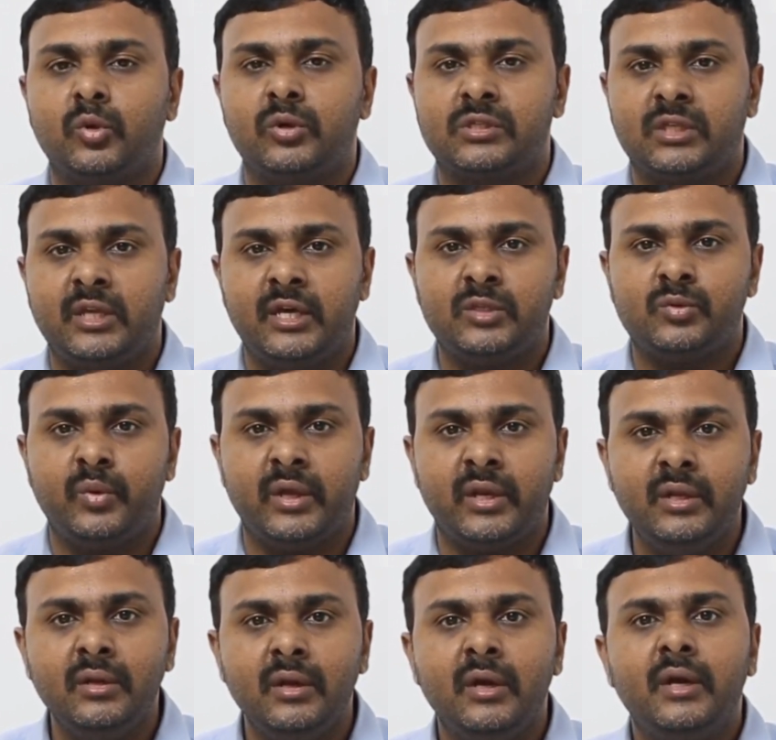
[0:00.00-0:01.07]
to a stage
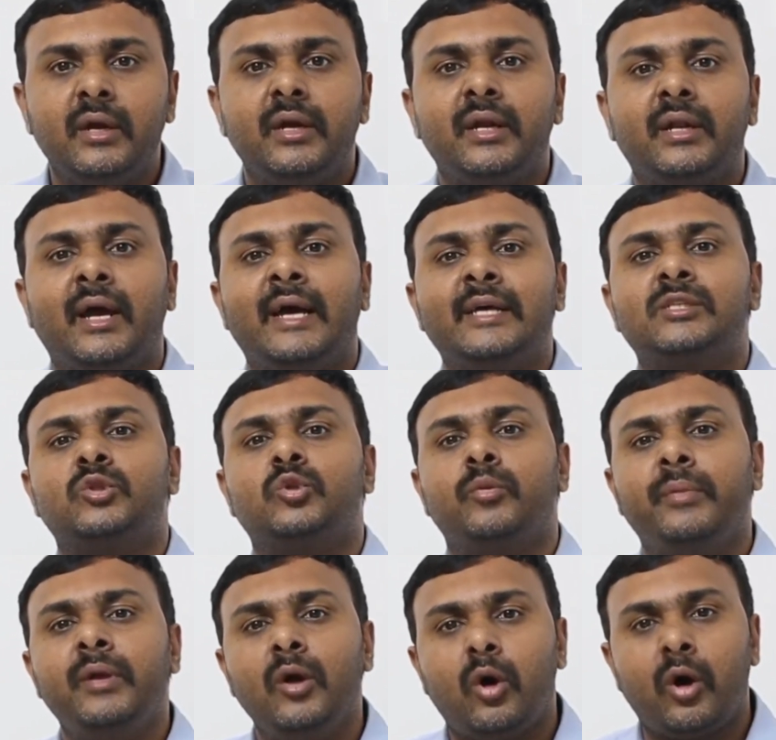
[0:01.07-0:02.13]
wherein it has
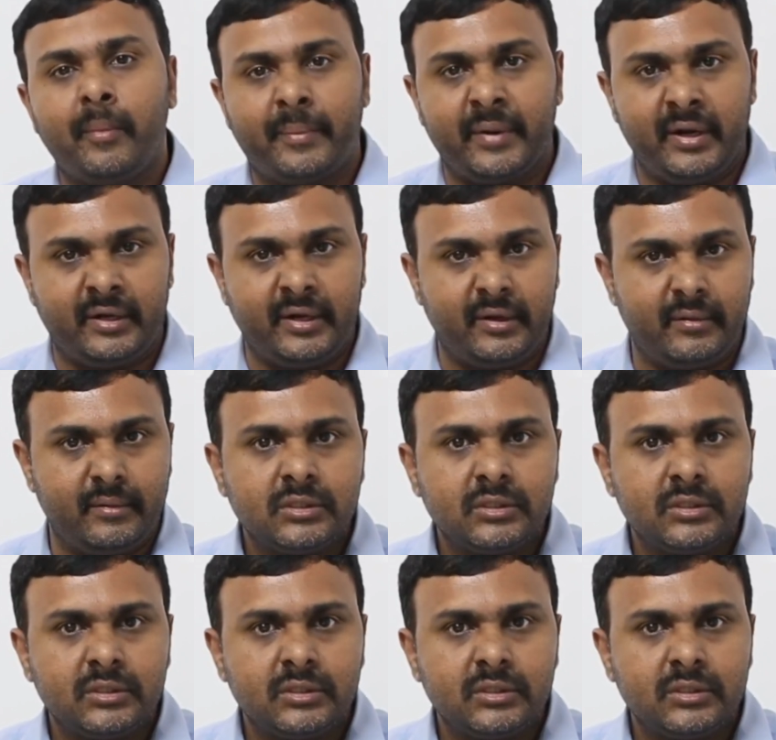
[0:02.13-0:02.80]
to be operated.